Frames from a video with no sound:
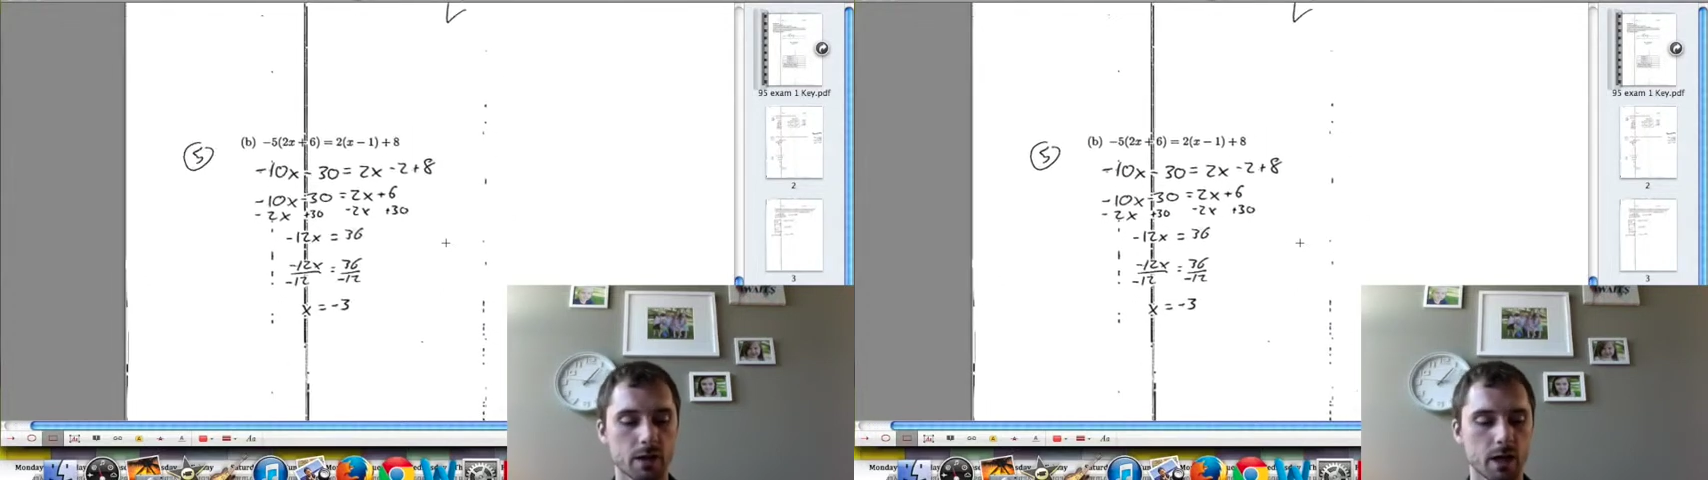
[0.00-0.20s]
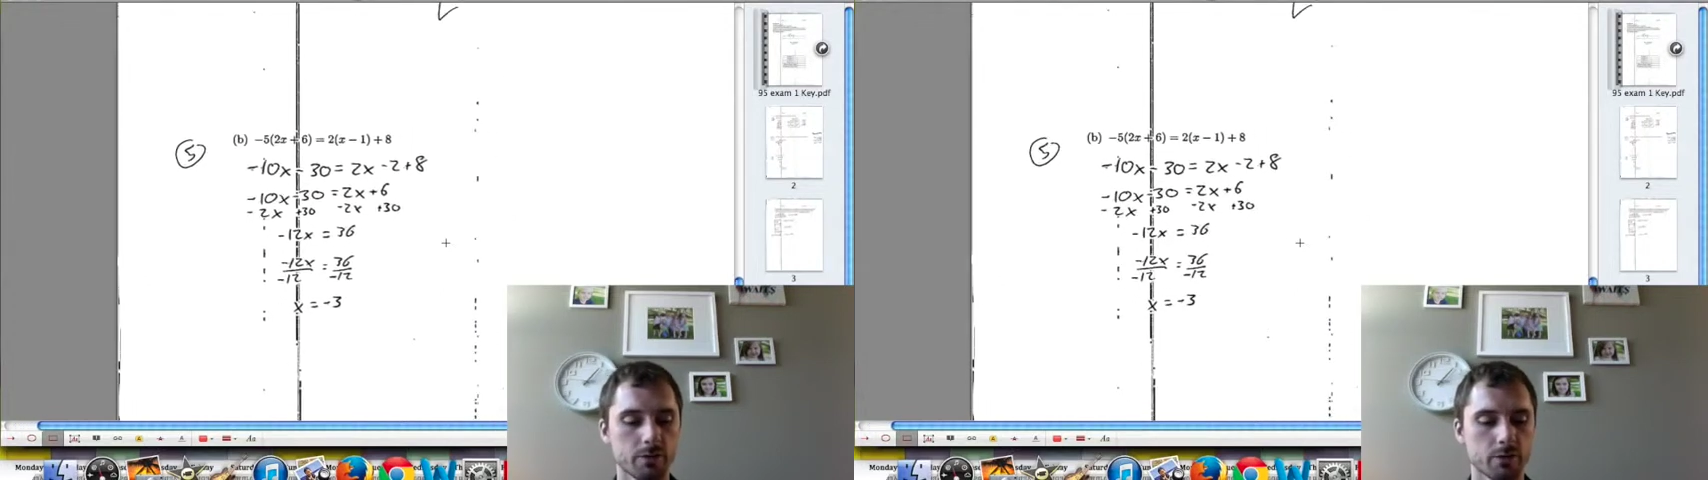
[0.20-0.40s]

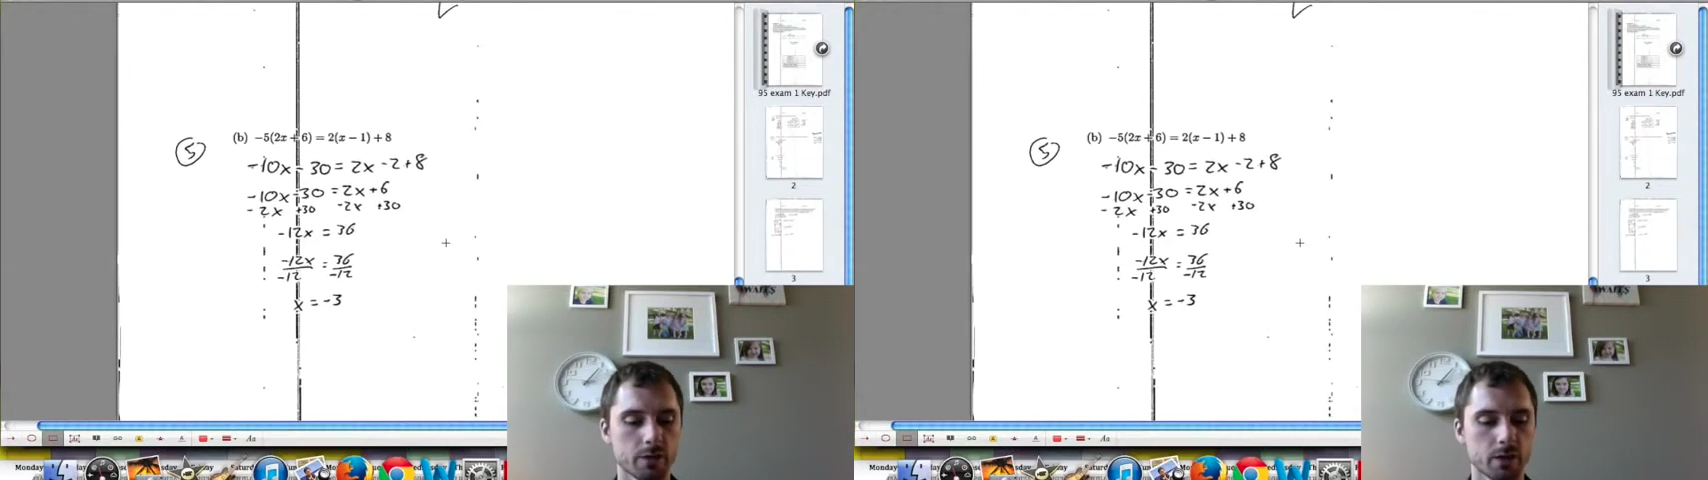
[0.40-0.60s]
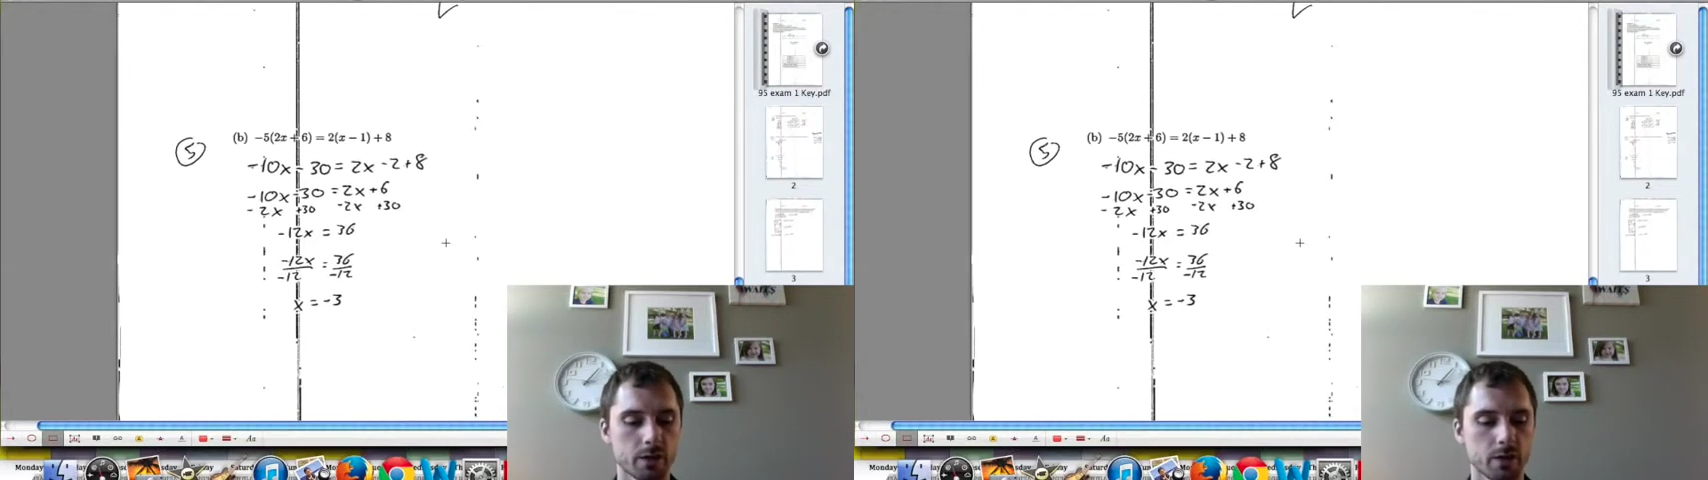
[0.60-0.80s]
Add
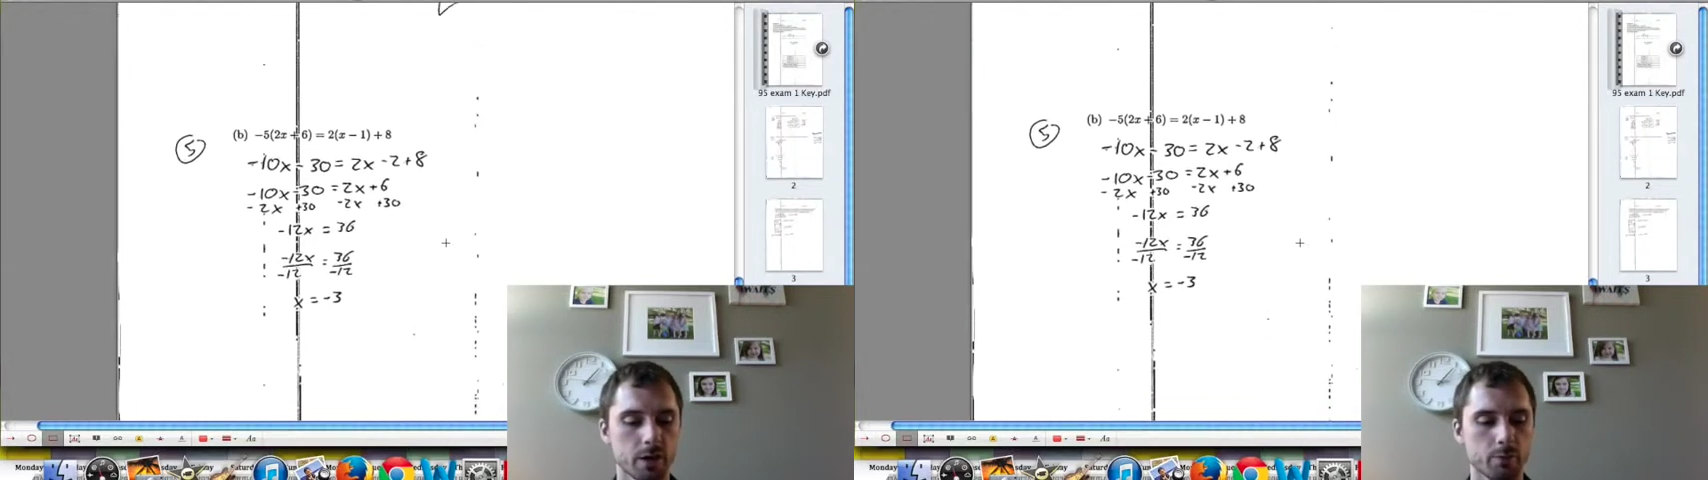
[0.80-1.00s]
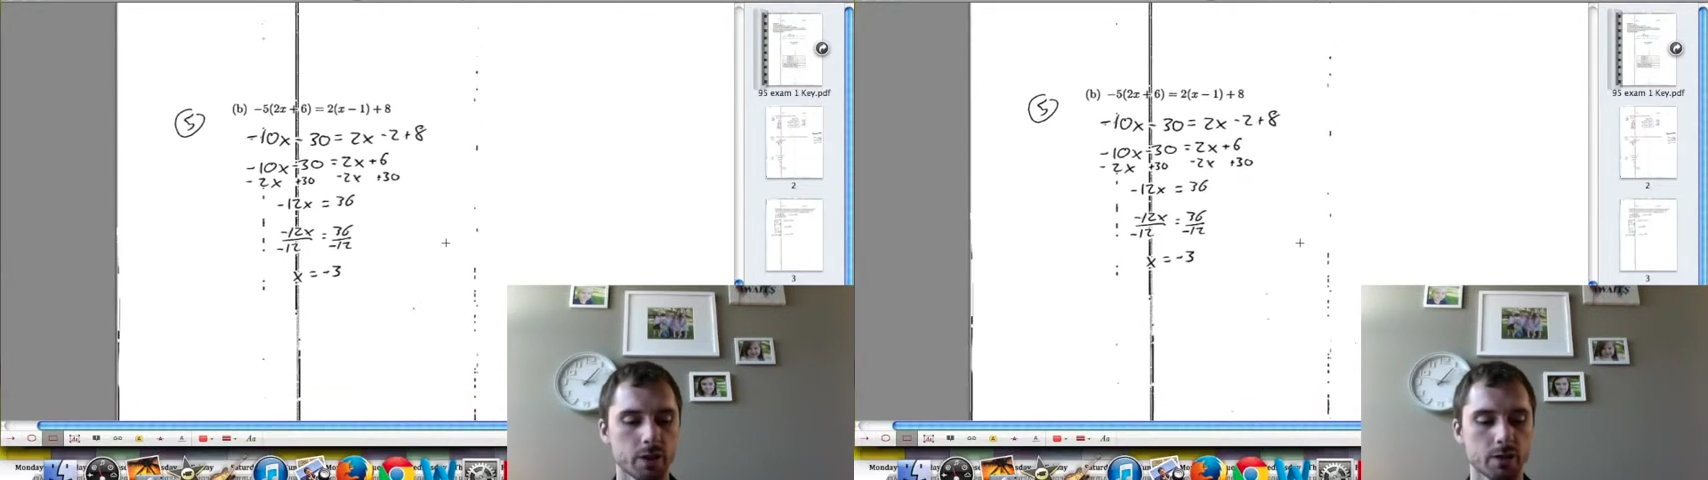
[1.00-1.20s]
30
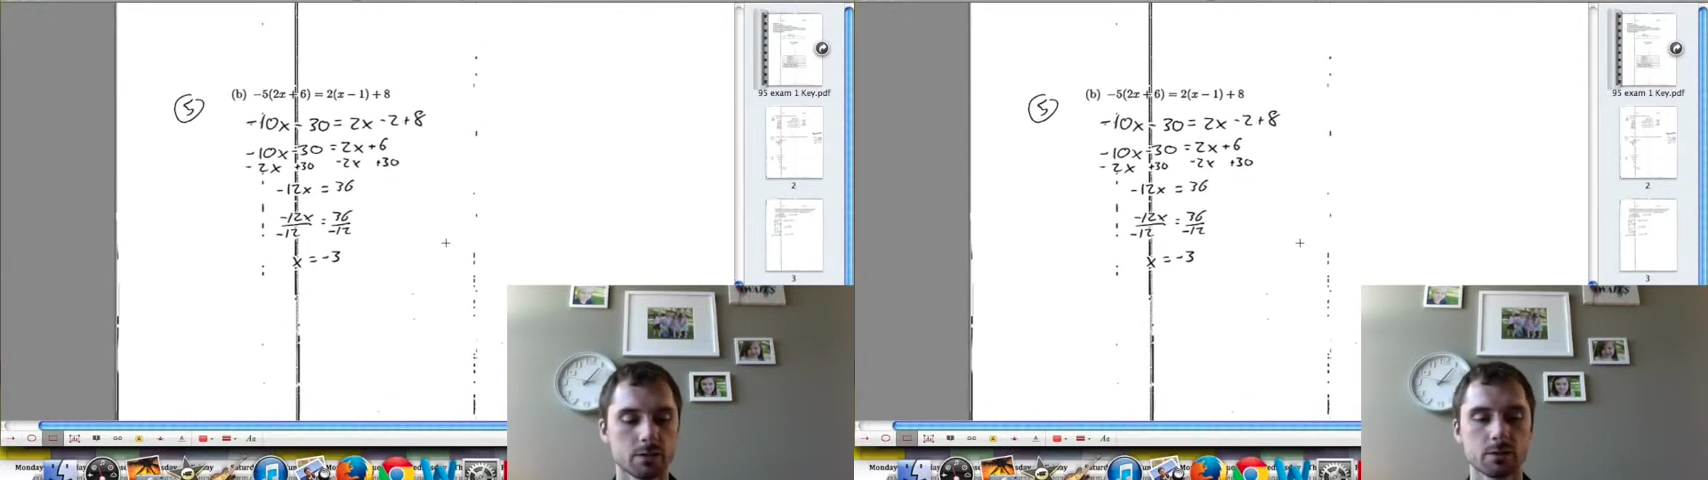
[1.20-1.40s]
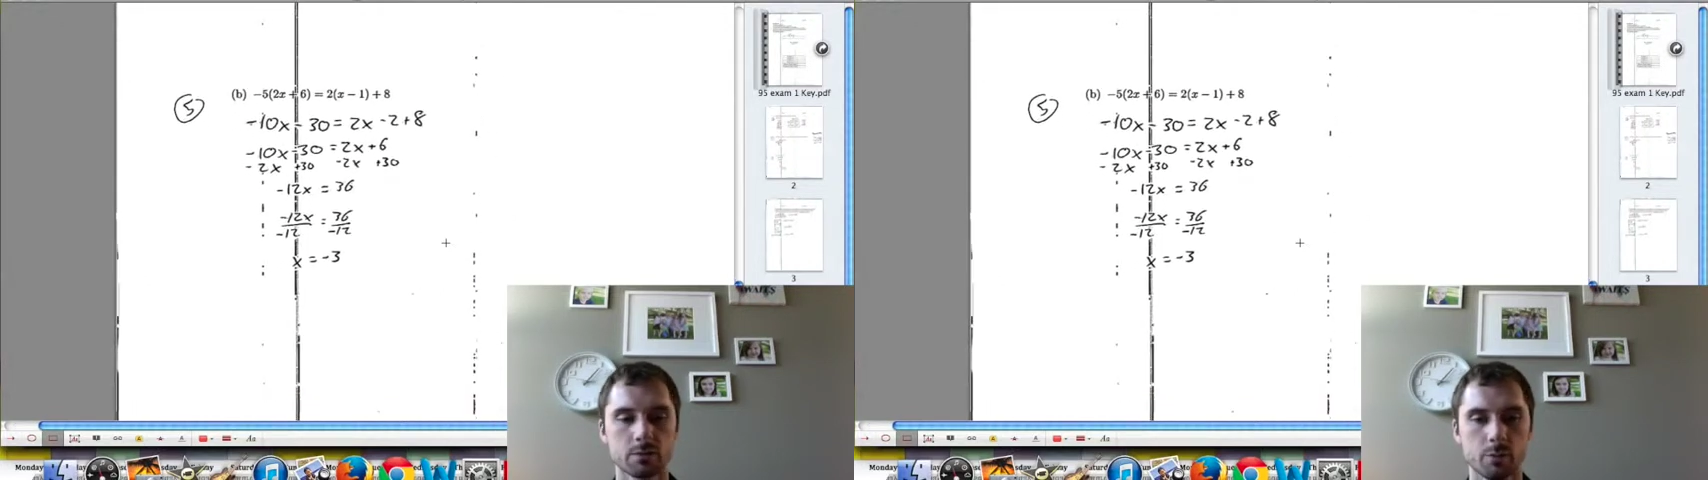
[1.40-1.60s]
because